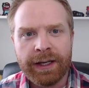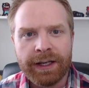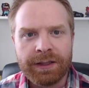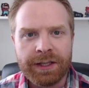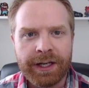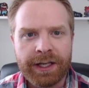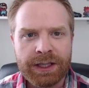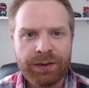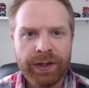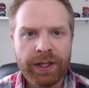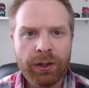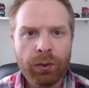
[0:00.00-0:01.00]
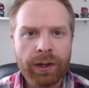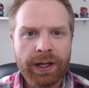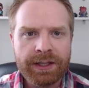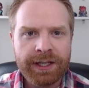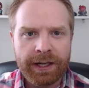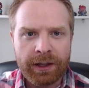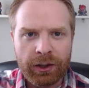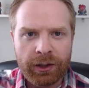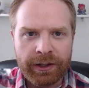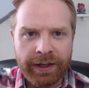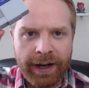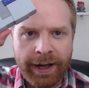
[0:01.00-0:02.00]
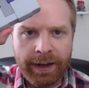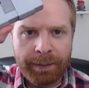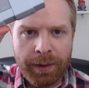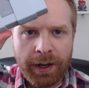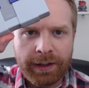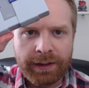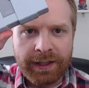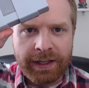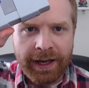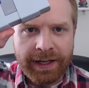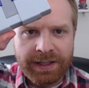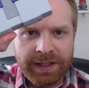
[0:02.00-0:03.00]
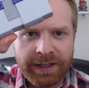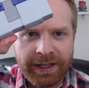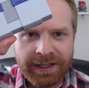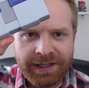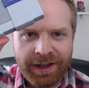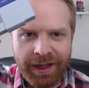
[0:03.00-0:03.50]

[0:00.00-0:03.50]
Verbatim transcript: In today's video we're going to take a look at how to mod the SNES